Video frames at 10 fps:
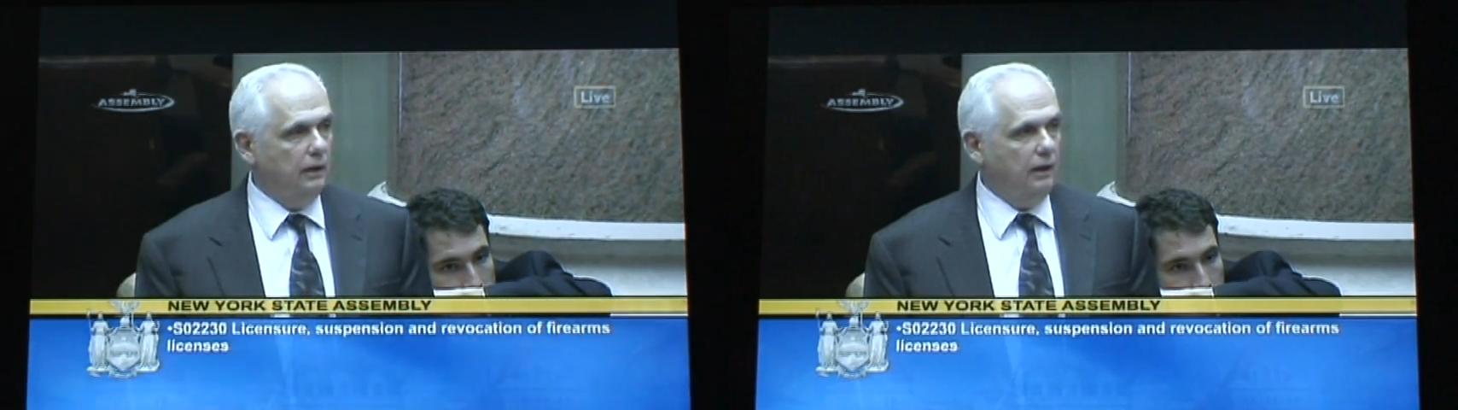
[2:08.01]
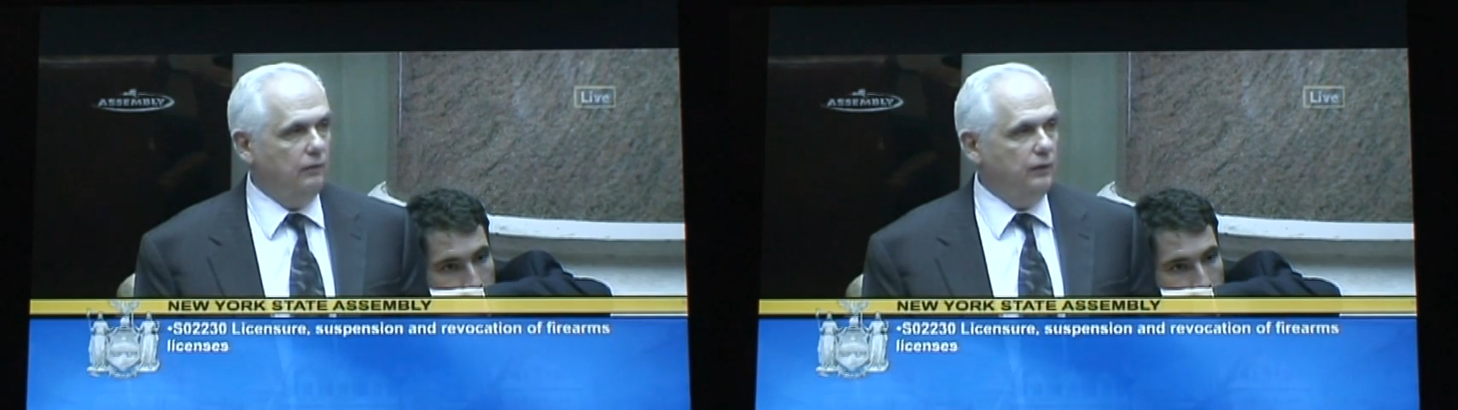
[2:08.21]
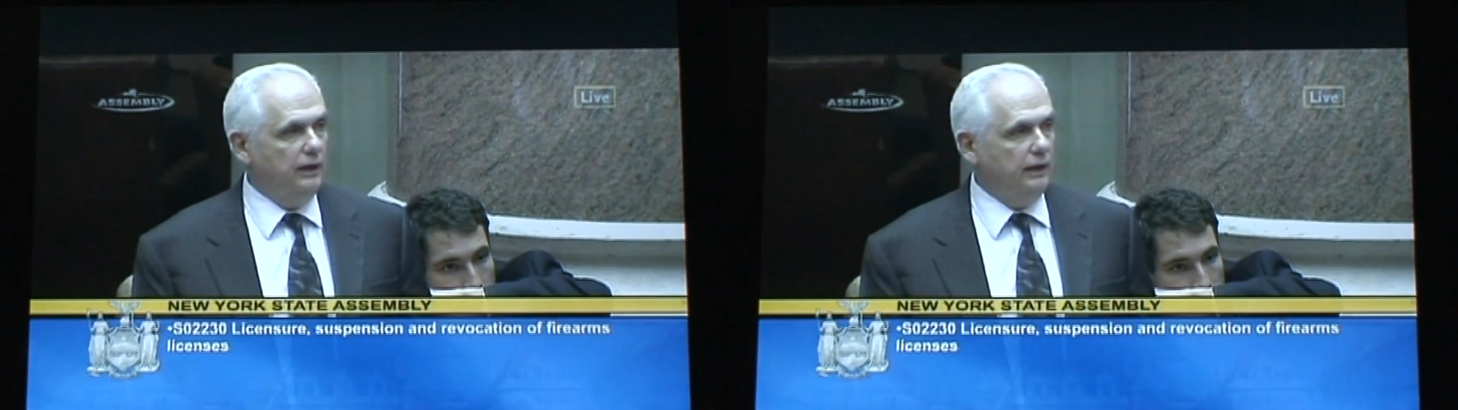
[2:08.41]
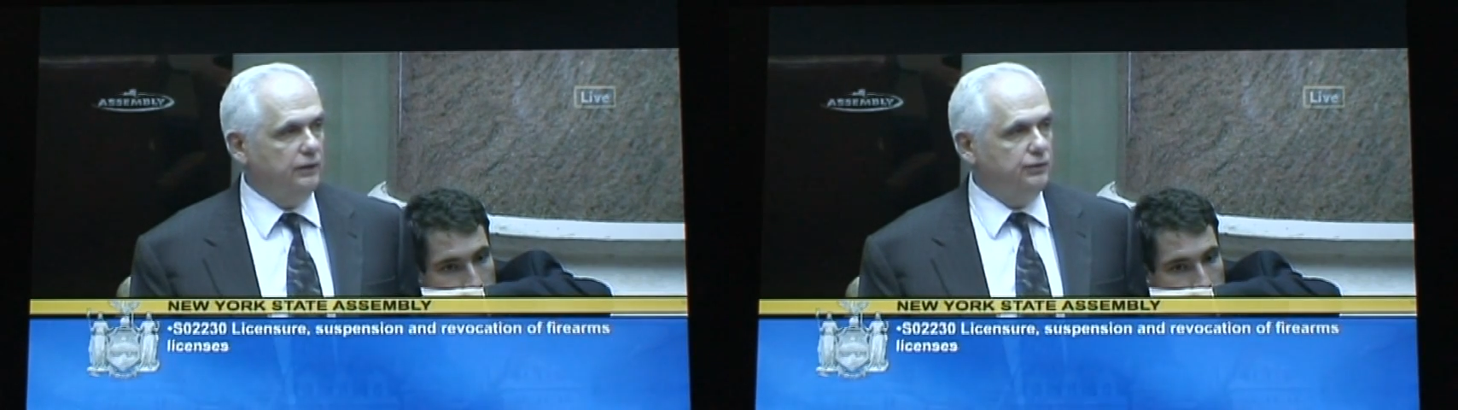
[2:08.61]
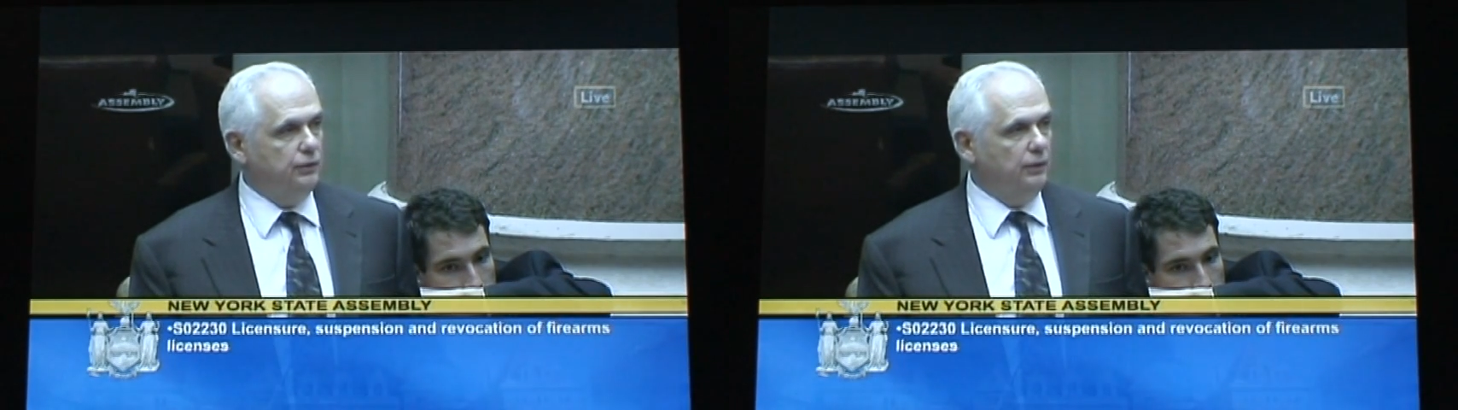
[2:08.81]
and we had
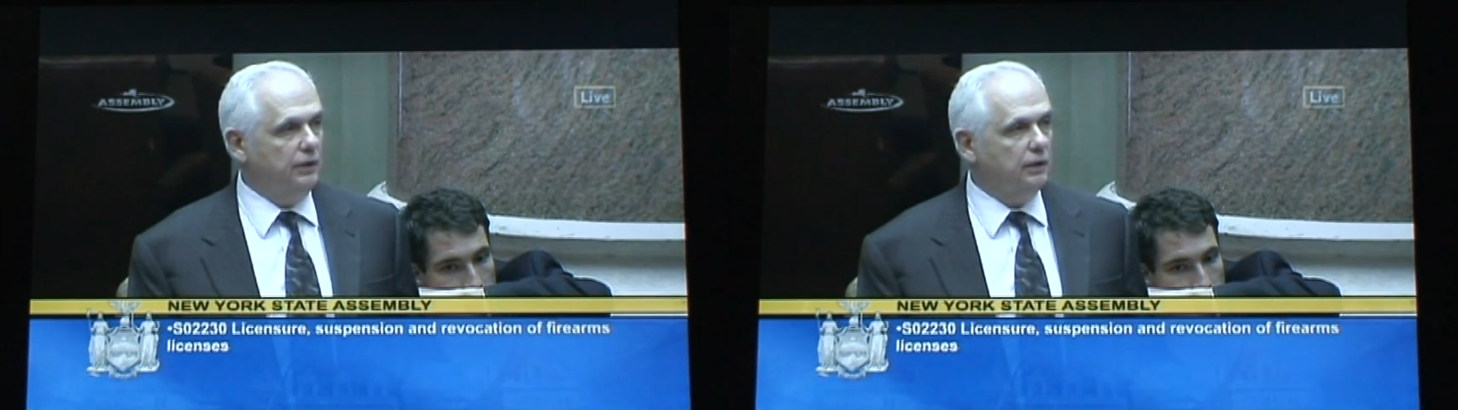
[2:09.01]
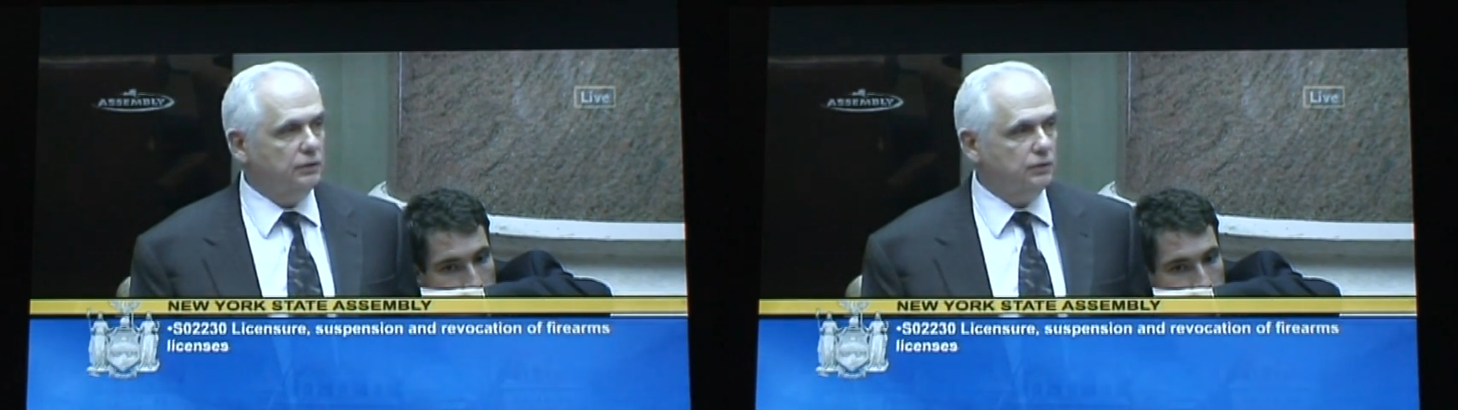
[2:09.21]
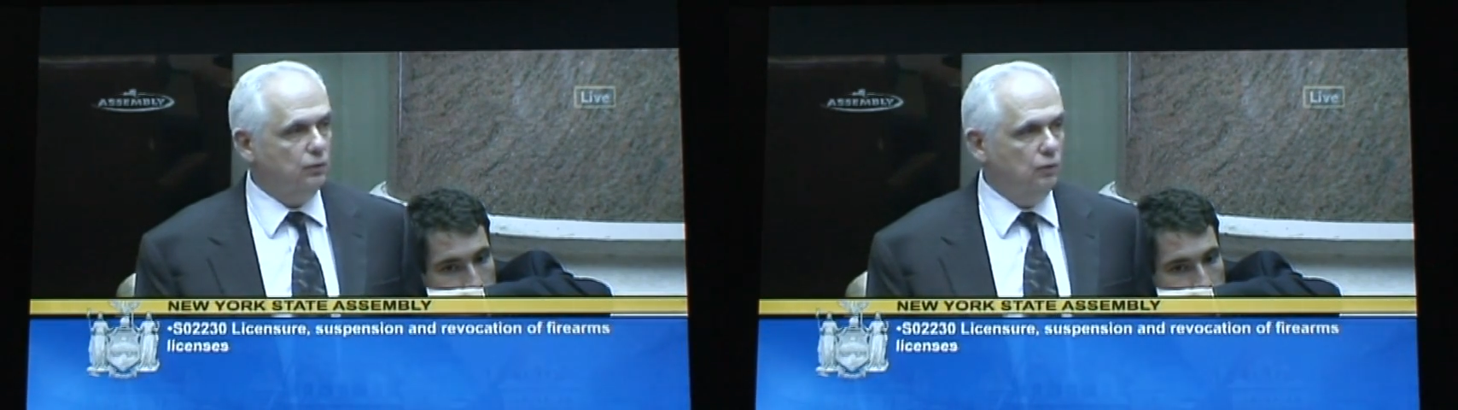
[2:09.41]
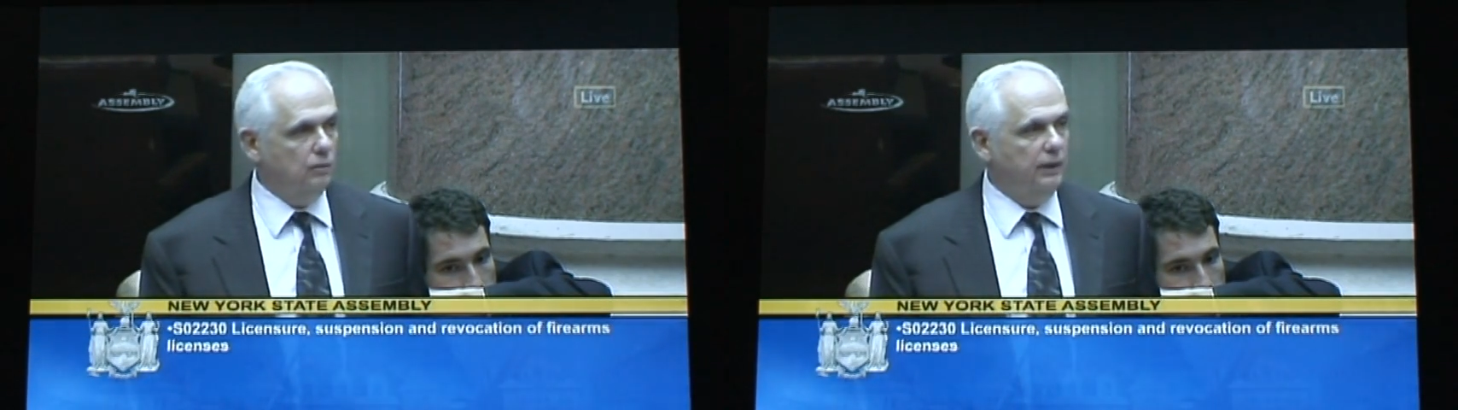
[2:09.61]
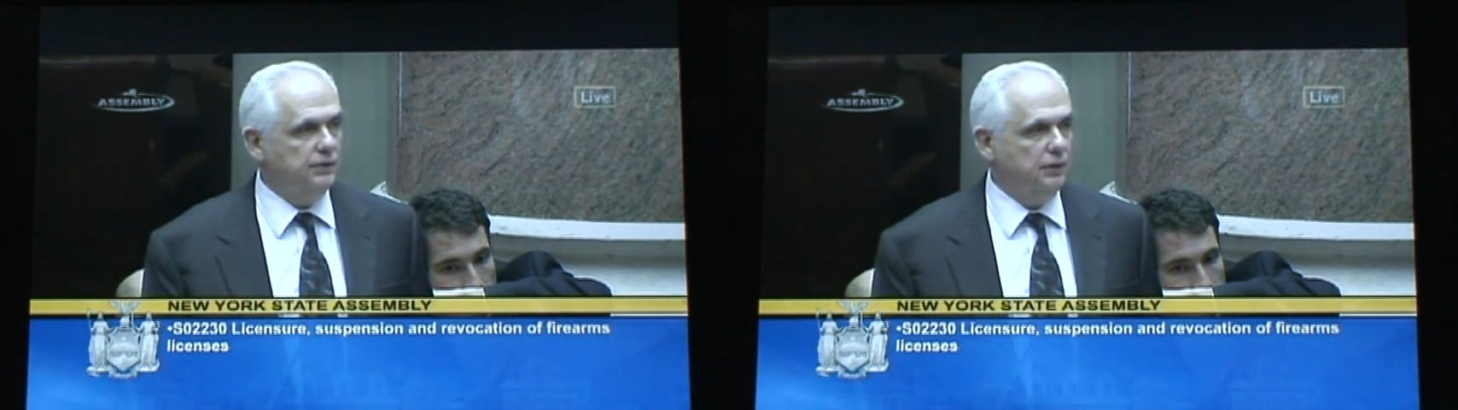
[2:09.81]
a shooting in a school
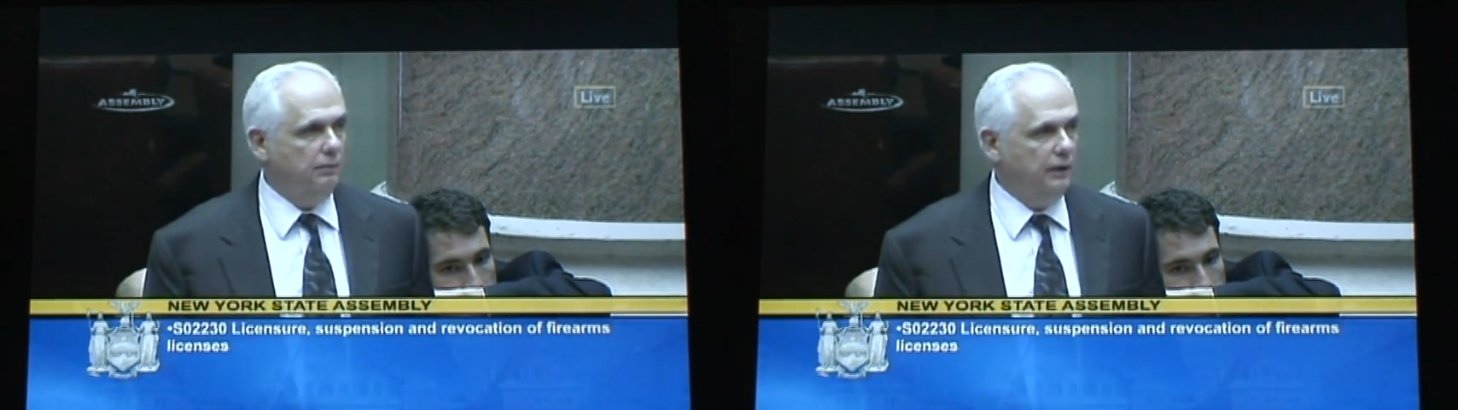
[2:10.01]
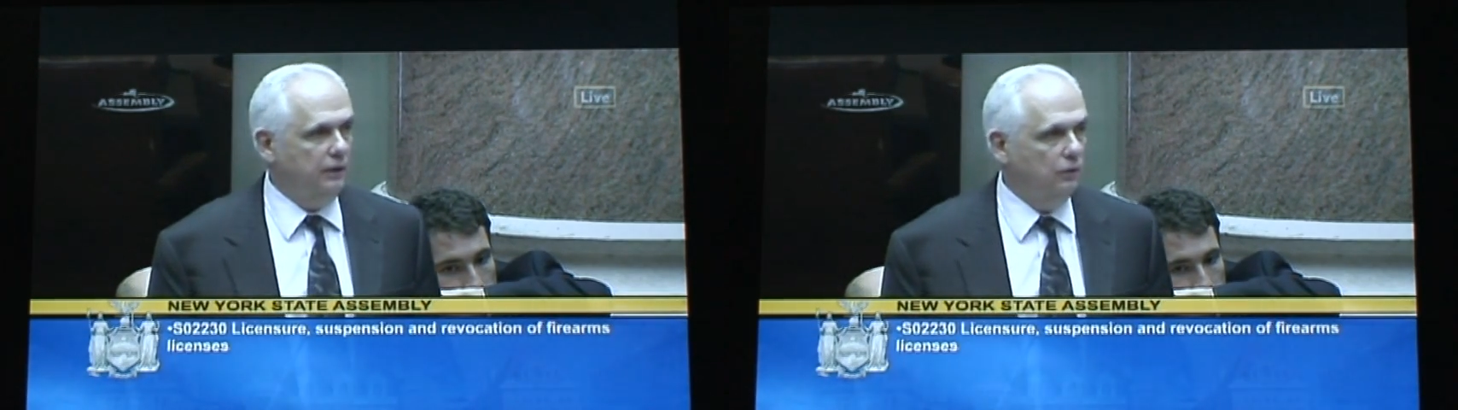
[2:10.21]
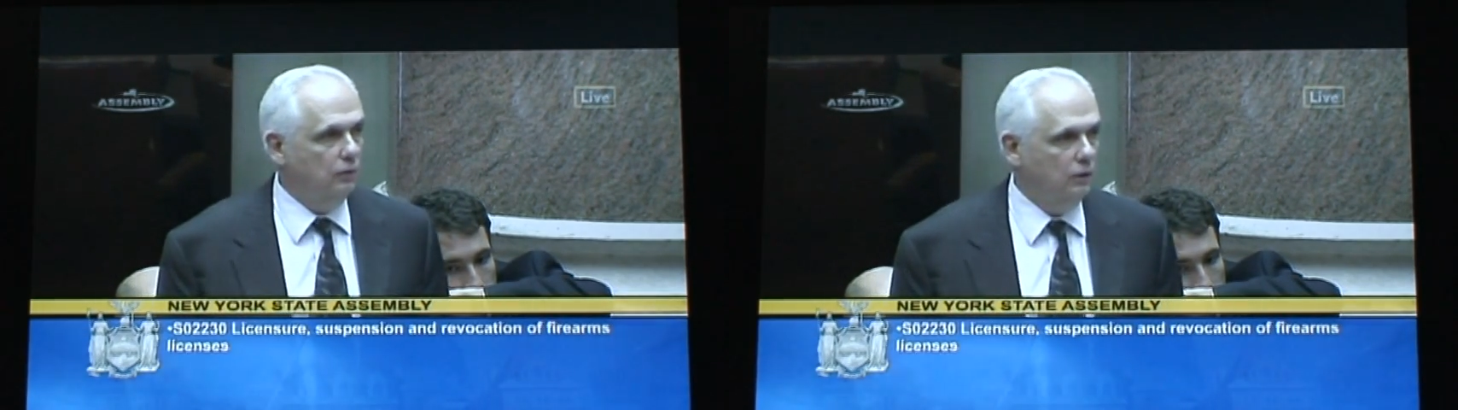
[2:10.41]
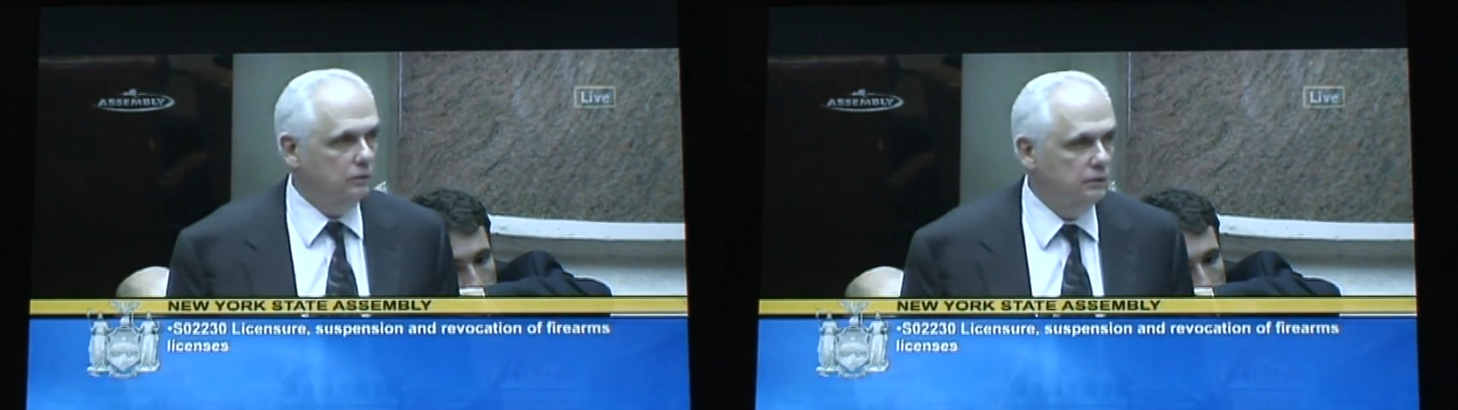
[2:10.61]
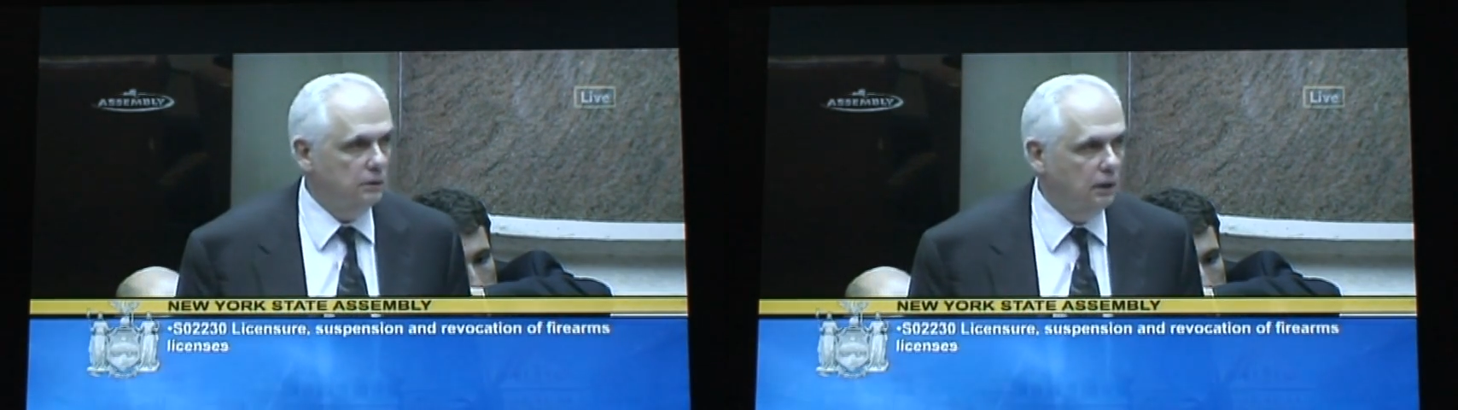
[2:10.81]
by somebody who owned